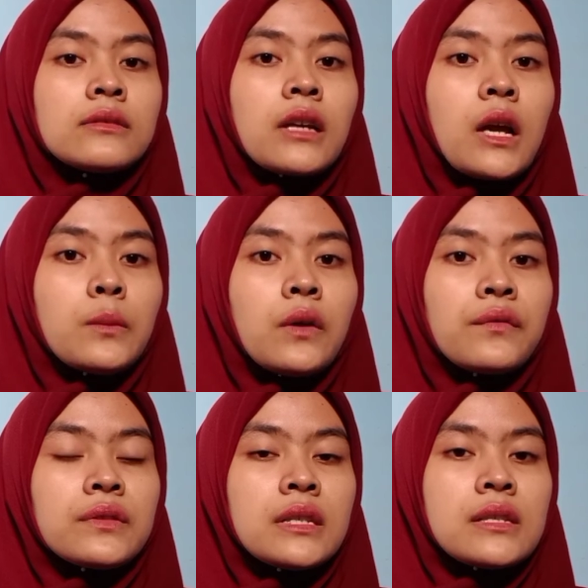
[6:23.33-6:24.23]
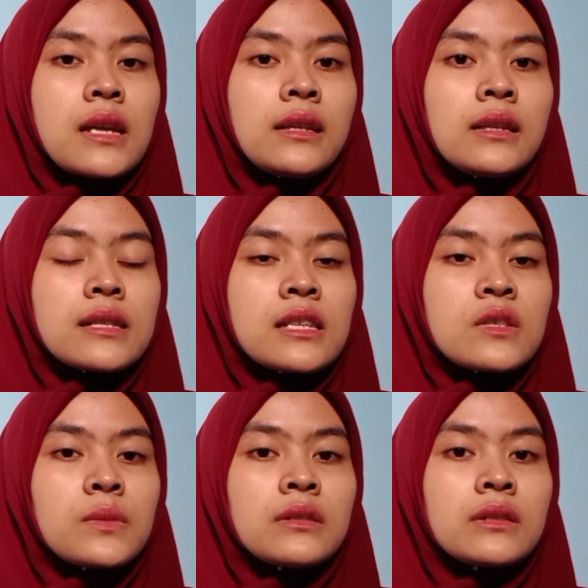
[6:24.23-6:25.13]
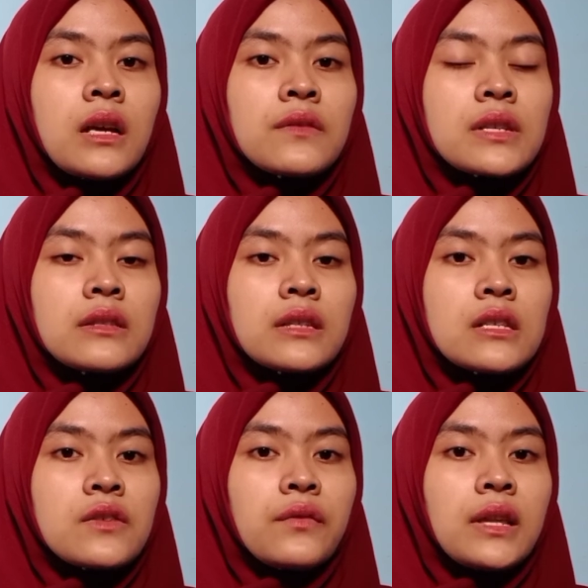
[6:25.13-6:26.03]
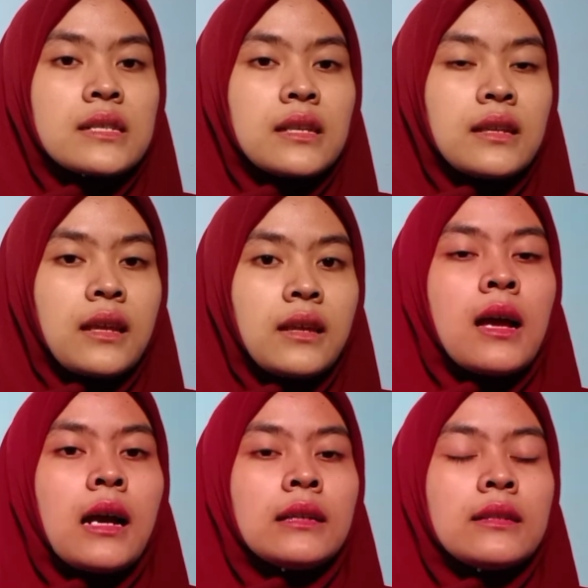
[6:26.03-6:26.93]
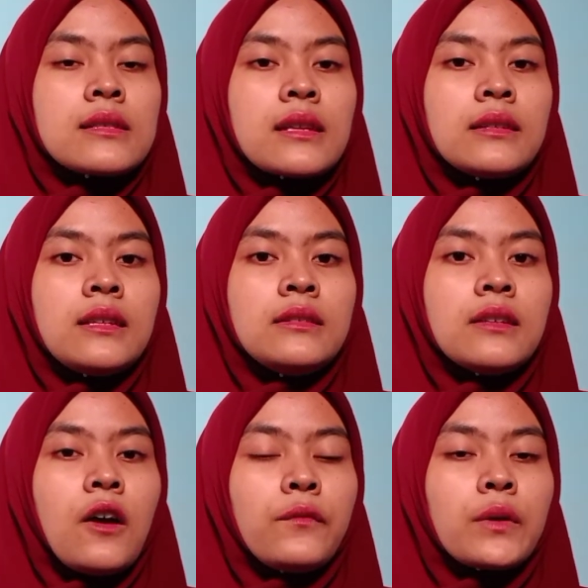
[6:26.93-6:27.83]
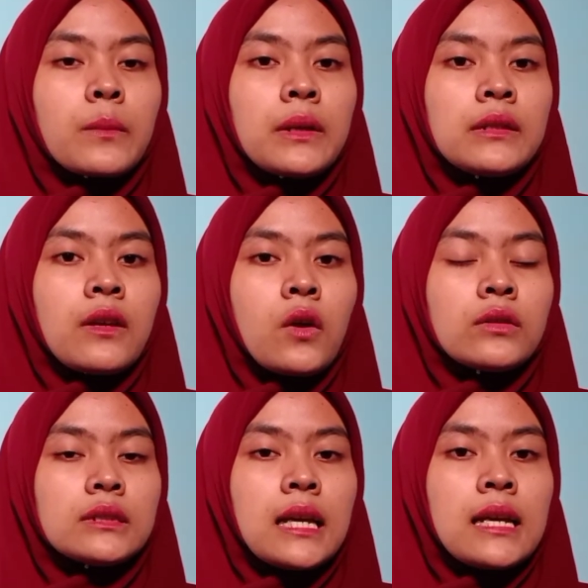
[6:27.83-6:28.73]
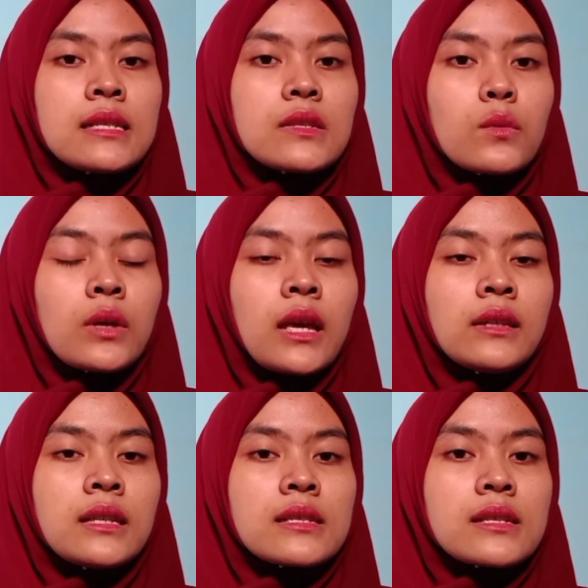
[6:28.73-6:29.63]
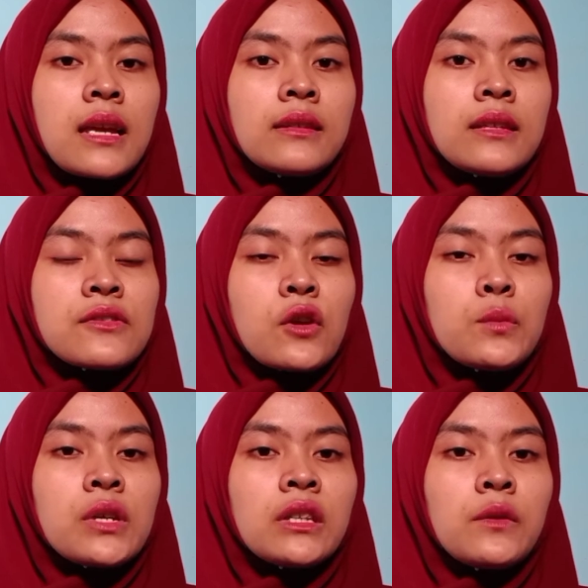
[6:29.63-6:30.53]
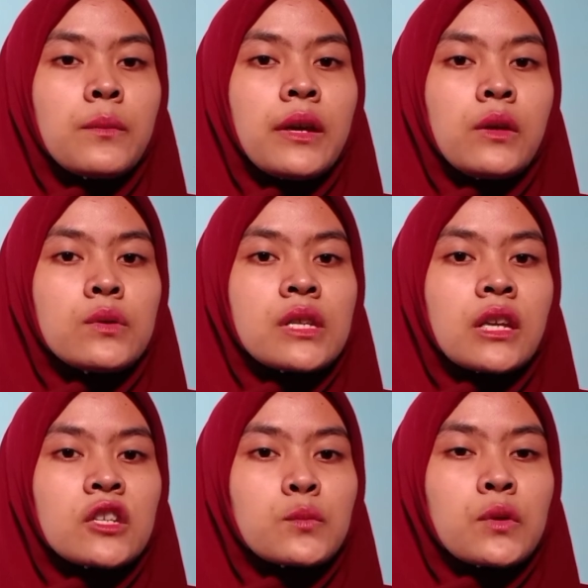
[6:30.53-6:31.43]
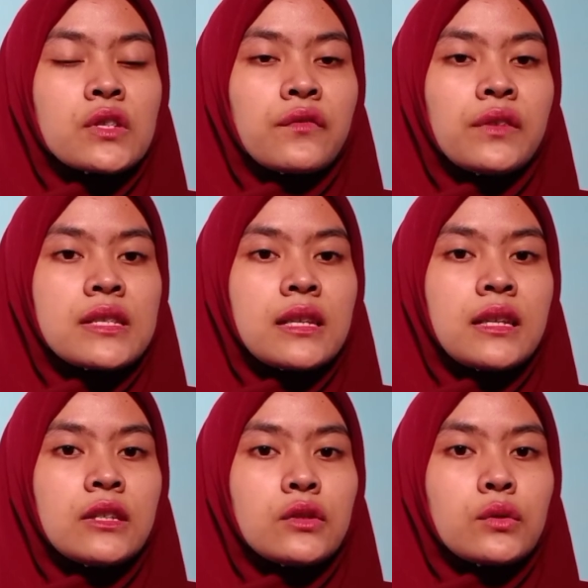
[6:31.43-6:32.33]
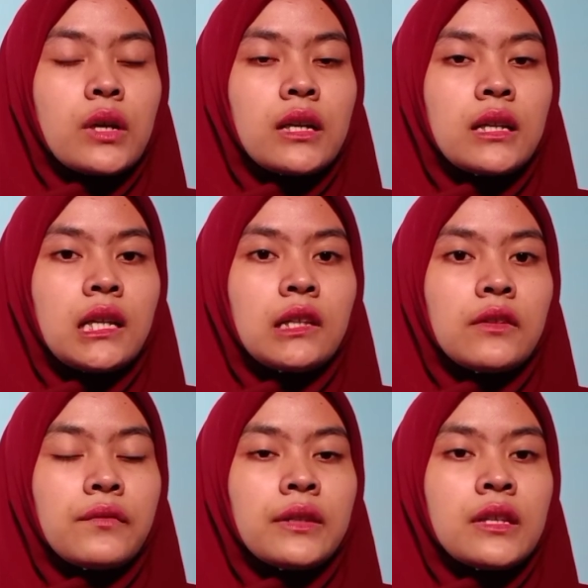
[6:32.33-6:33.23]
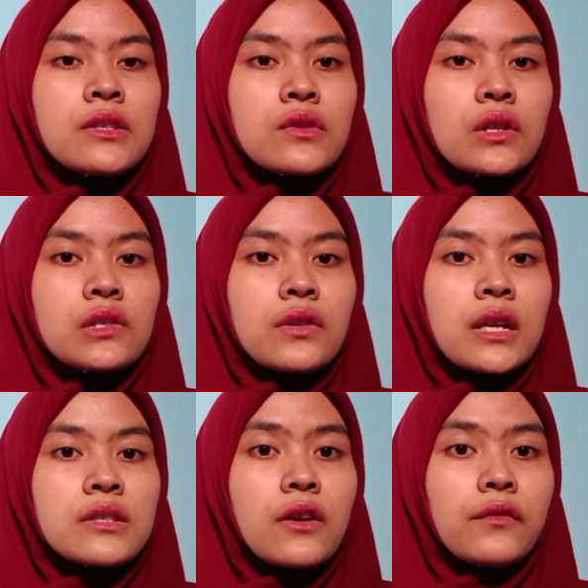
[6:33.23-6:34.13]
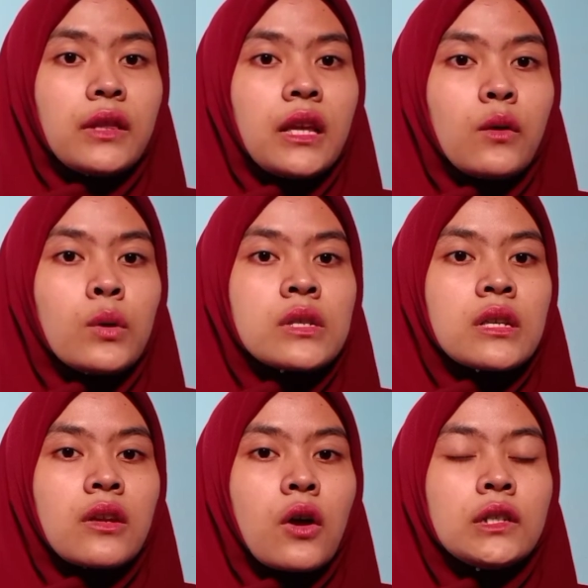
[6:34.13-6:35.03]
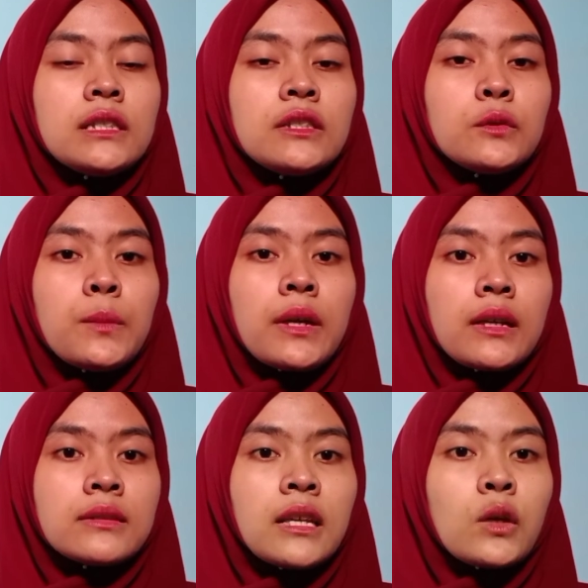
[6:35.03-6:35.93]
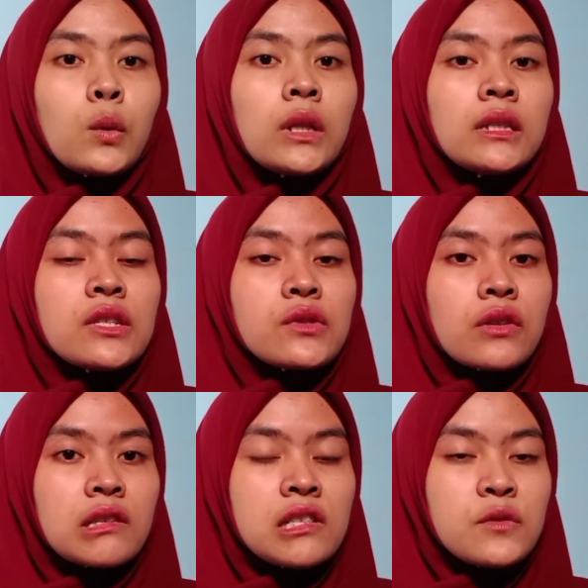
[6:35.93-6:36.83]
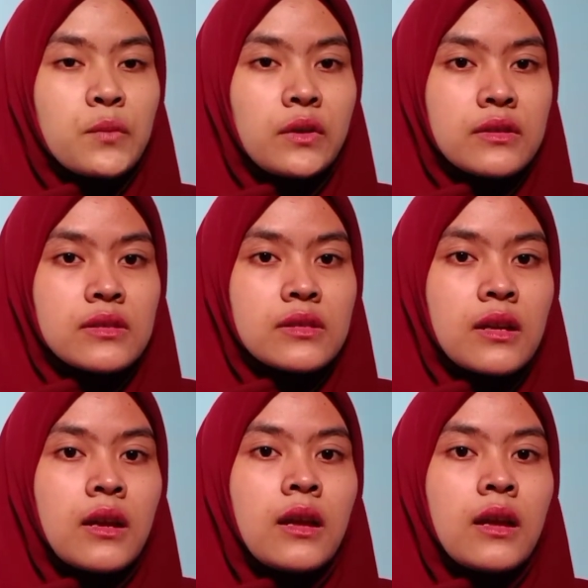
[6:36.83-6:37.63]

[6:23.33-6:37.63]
Type of listening assessment tasks, intensive listening. Understanding of pragmatic context. We can design this objective by using responsive listening to a relatively short stretch of language in order to make an equally short response.